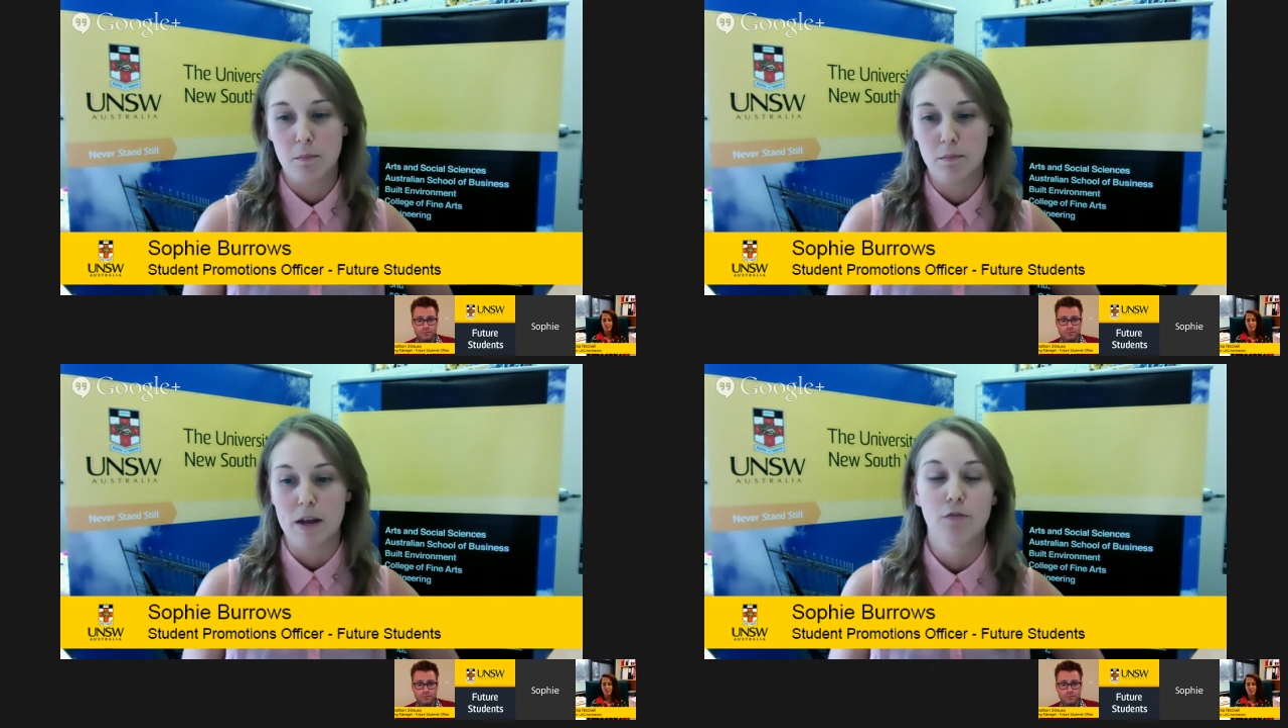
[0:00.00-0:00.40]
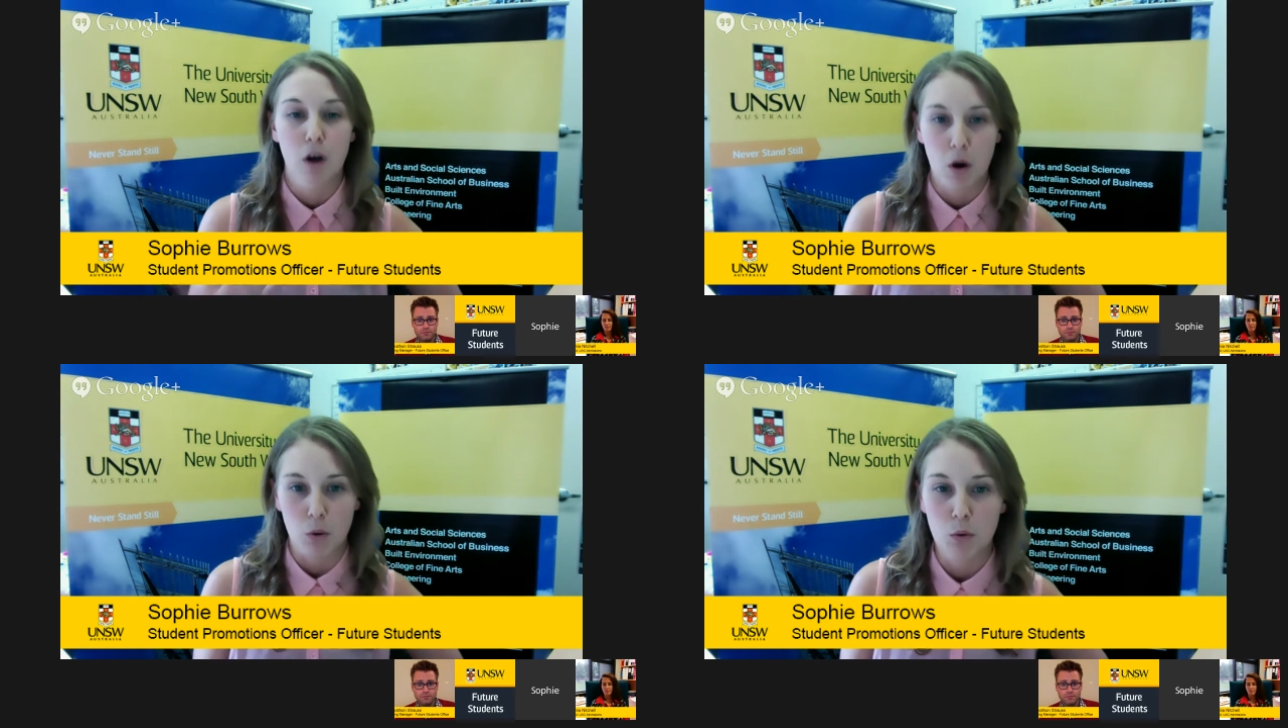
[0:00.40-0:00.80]

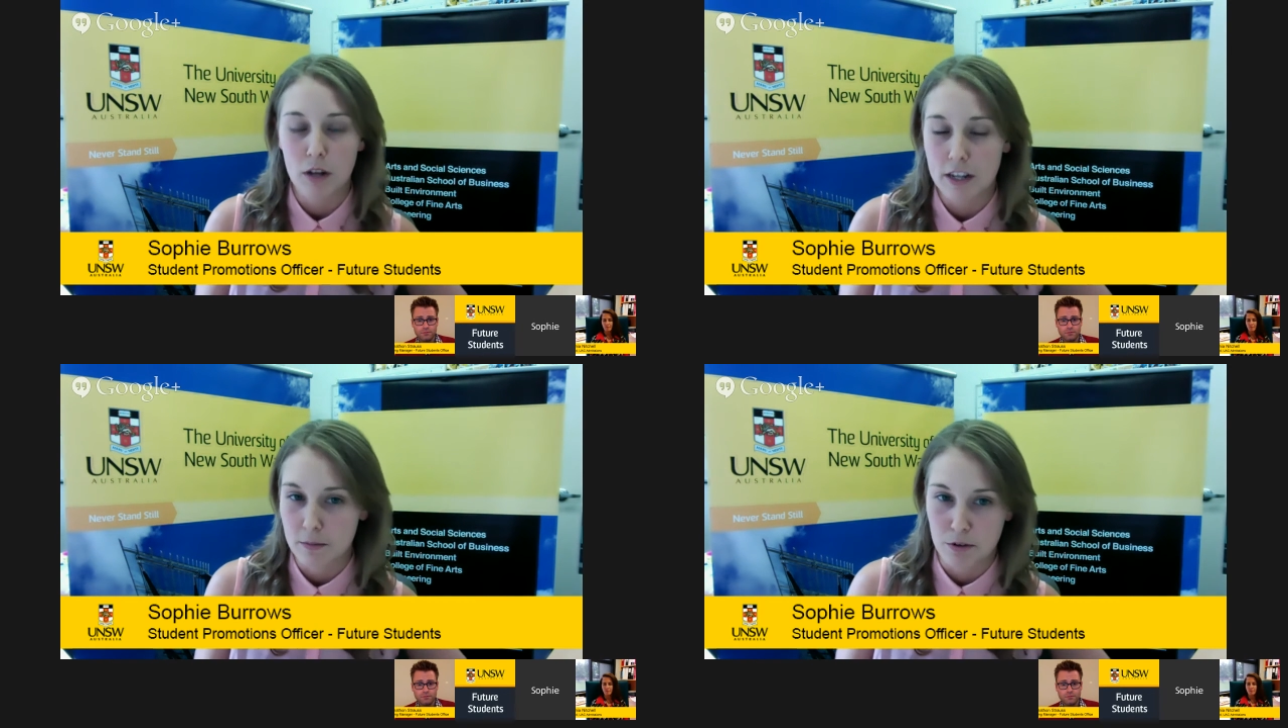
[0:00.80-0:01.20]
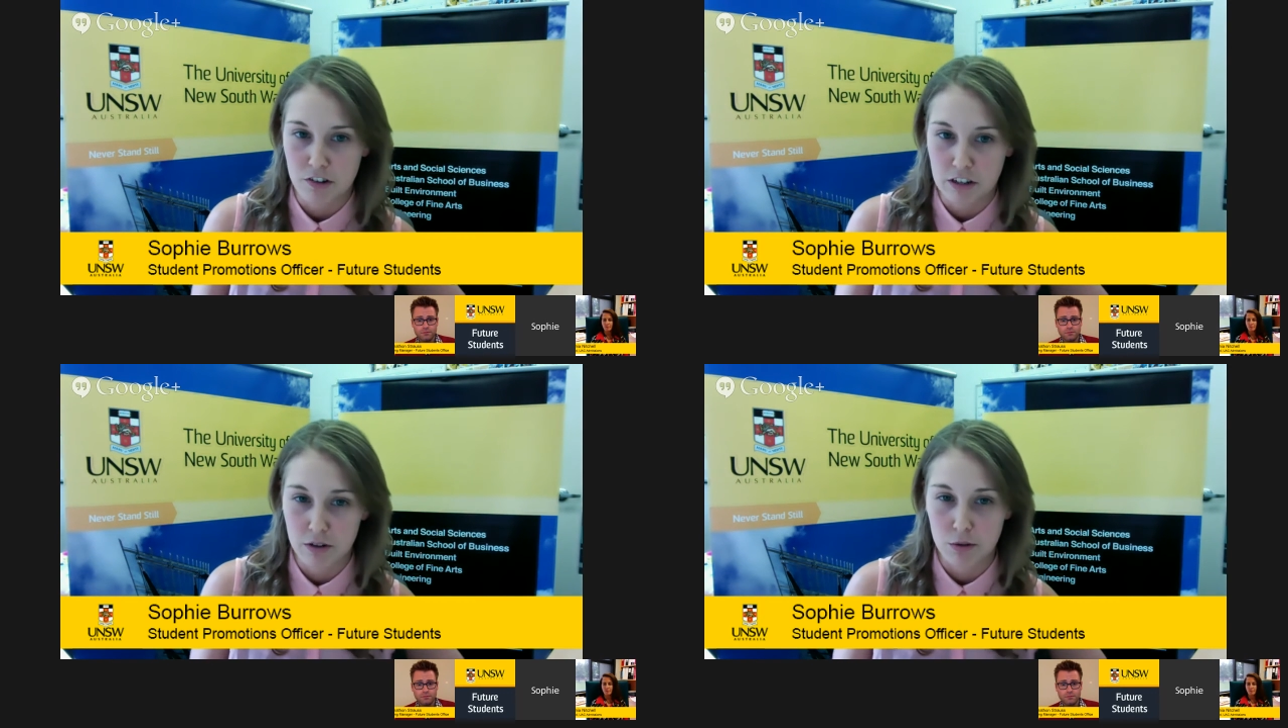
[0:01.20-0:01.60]
enroll in the
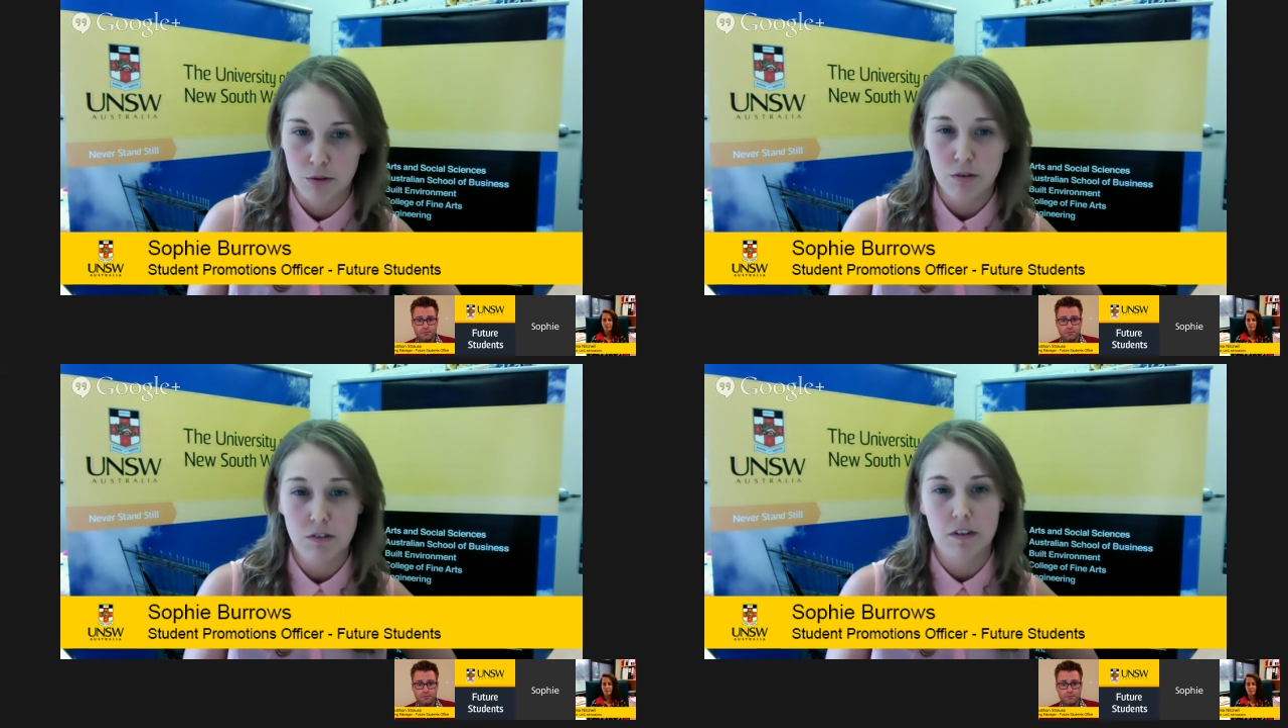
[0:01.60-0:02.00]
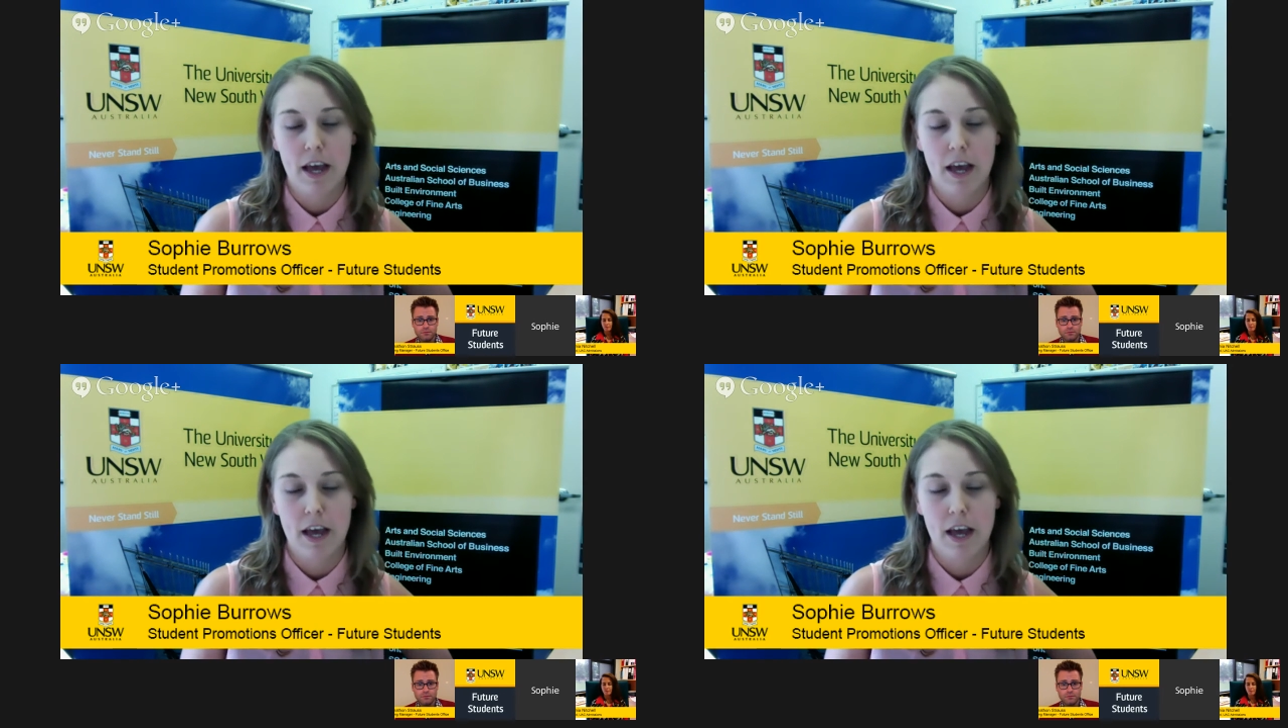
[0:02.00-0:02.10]
bridging course,